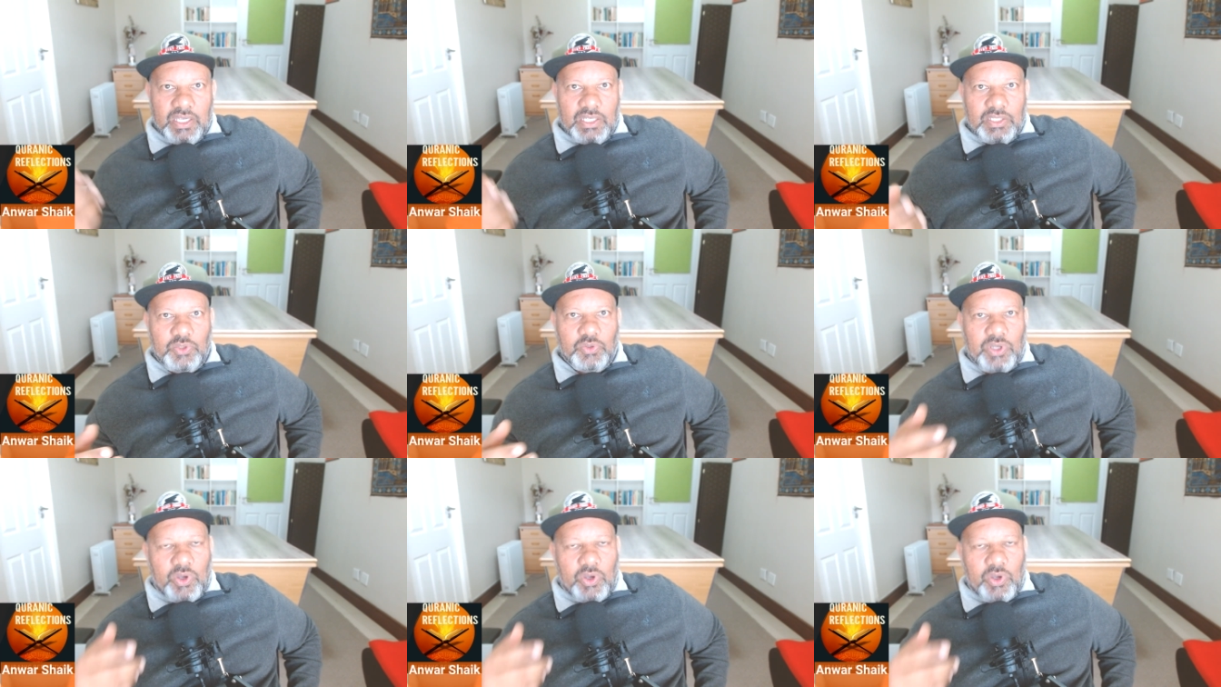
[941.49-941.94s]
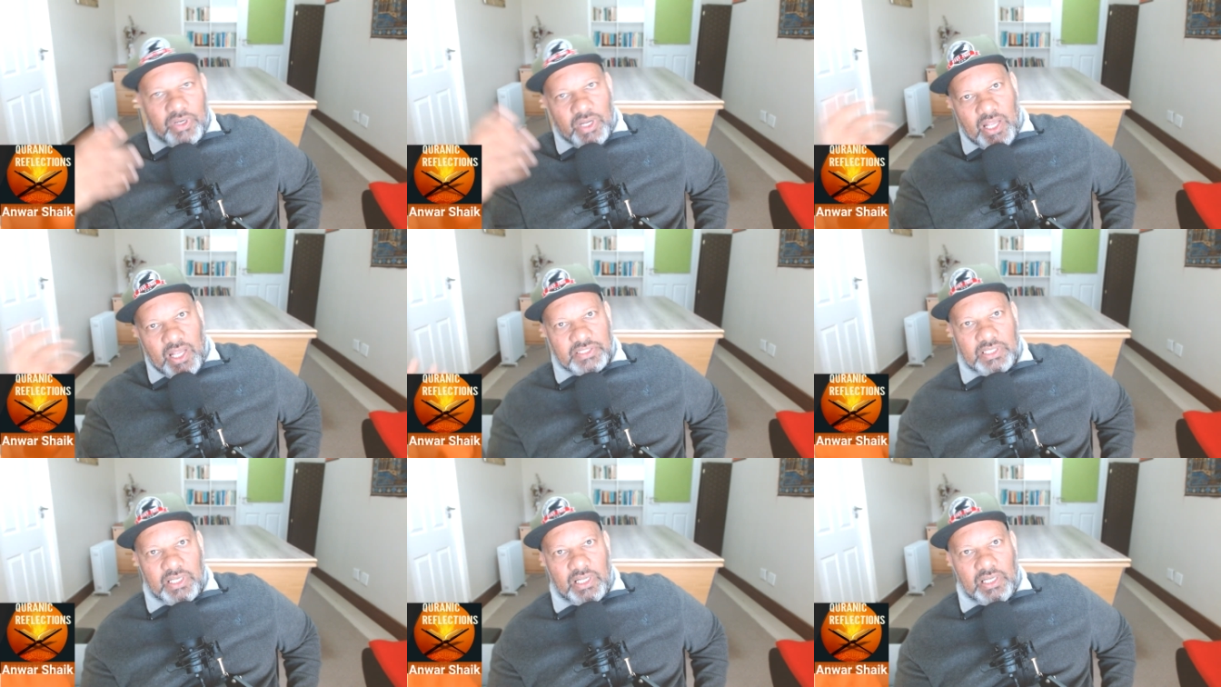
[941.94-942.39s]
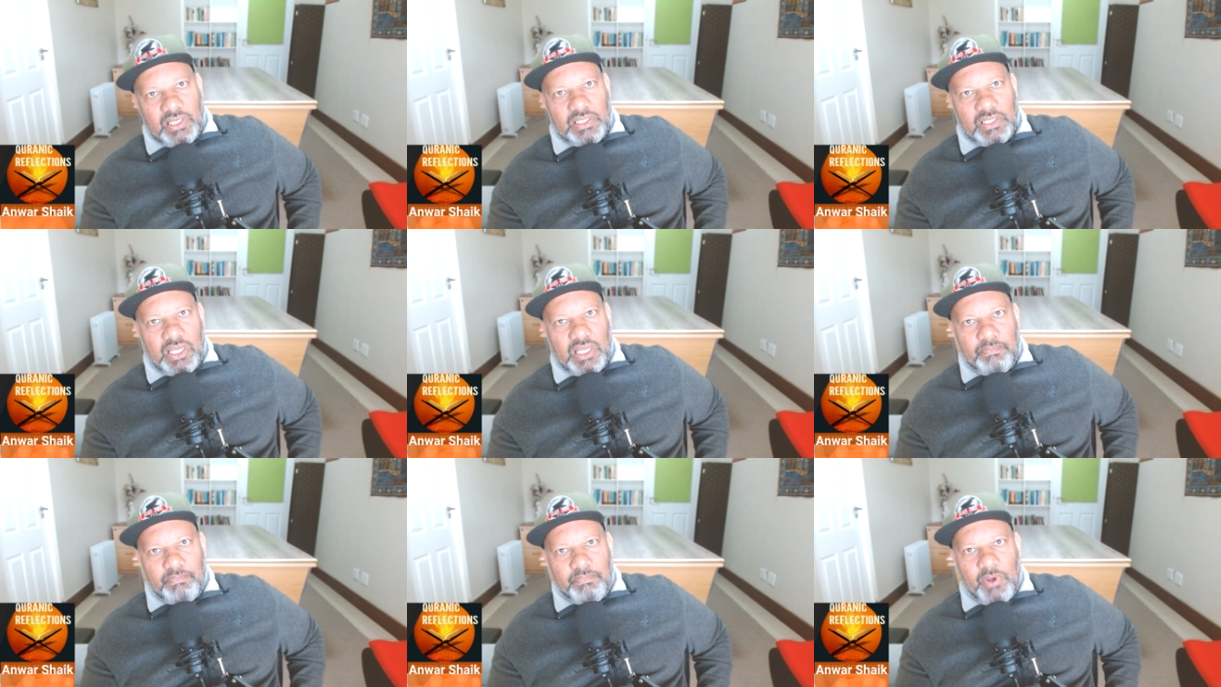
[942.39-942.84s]
to go and ask
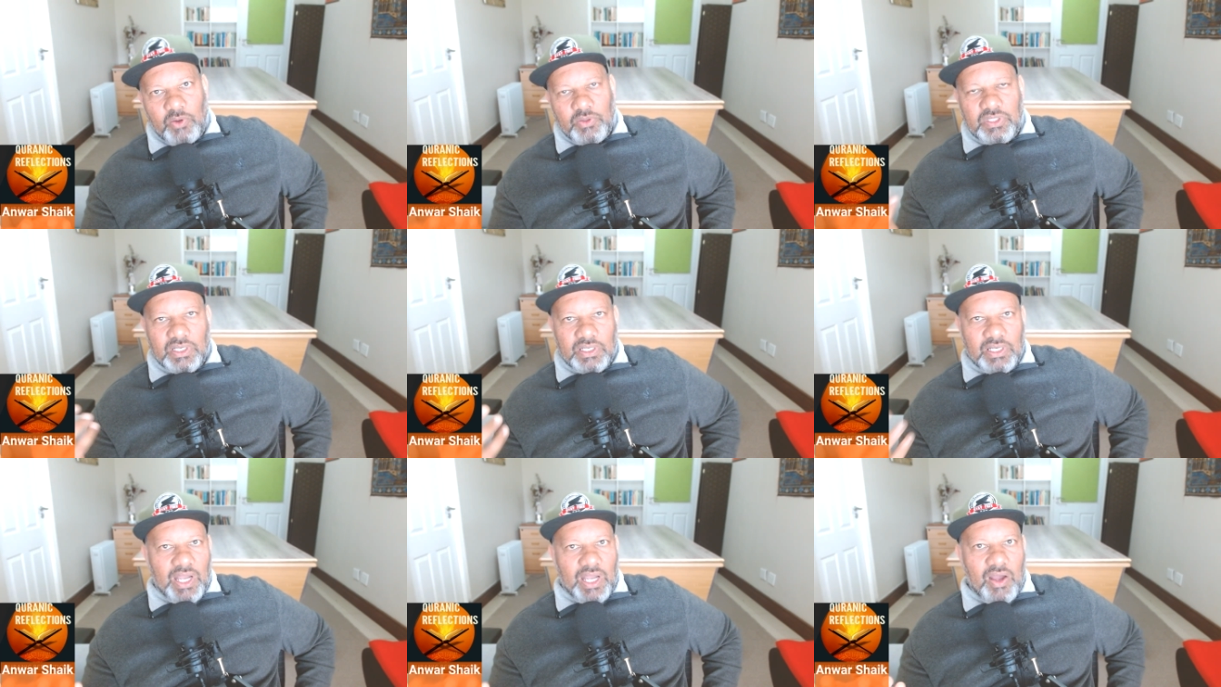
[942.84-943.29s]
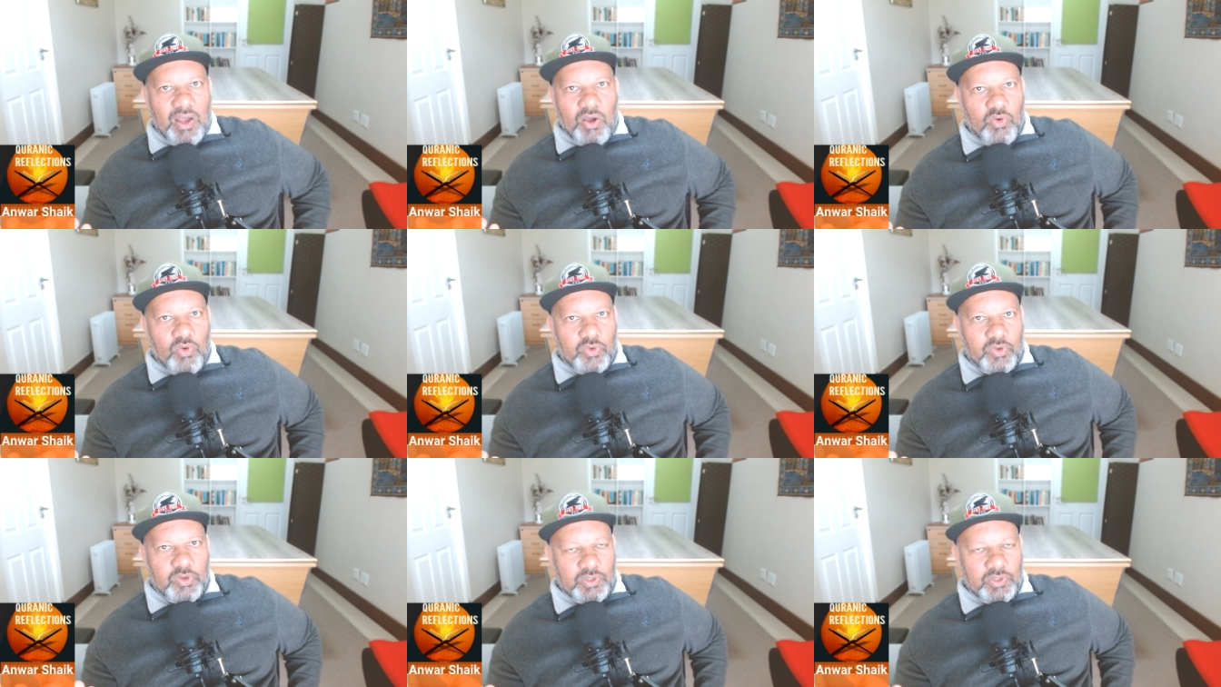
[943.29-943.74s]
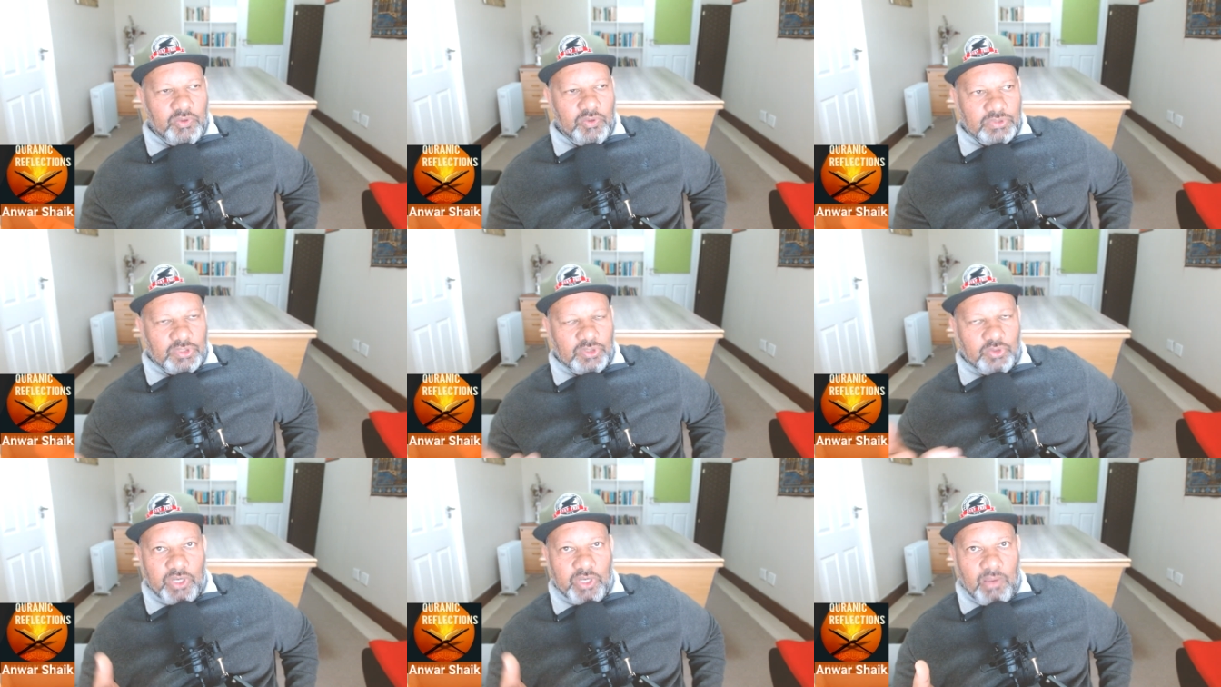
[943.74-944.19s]
Allah about the cow, you know,
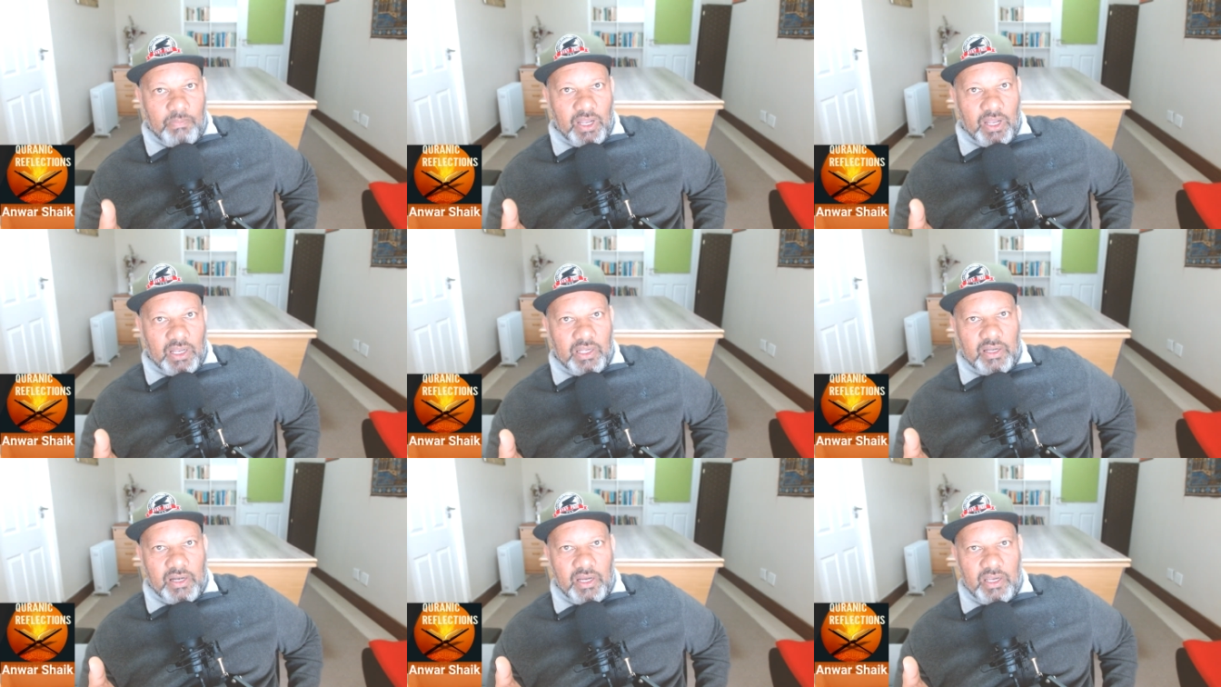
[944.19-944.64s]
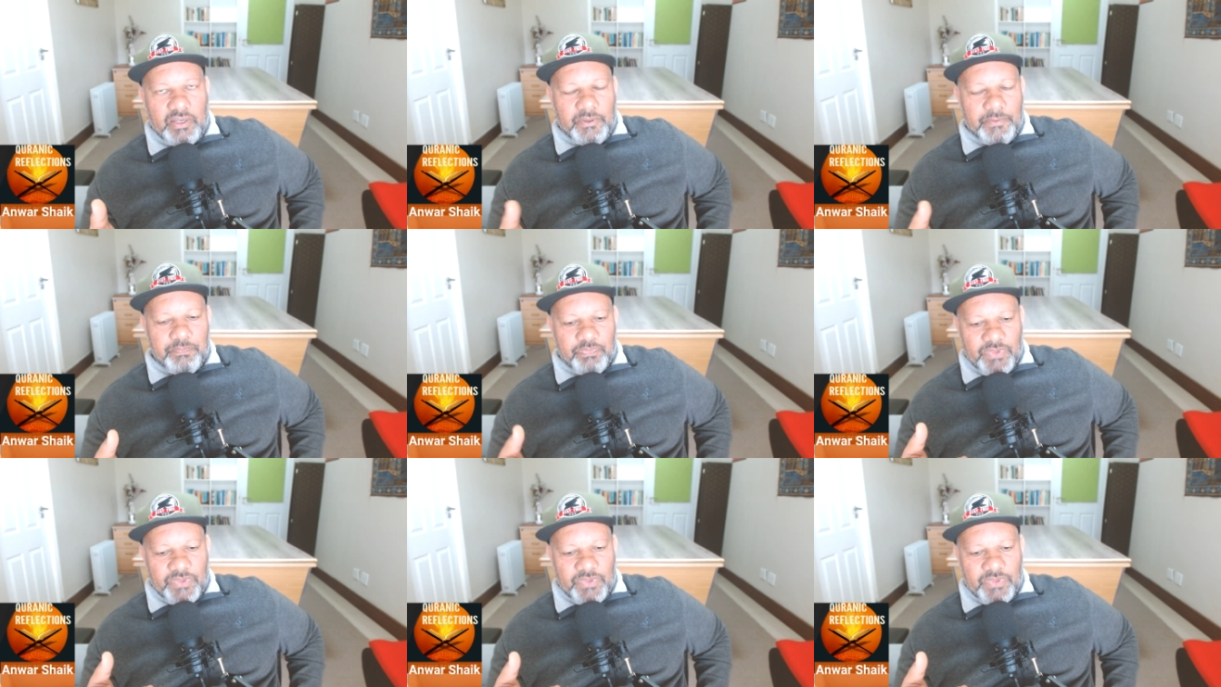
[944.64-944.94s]
Surah Baqarah.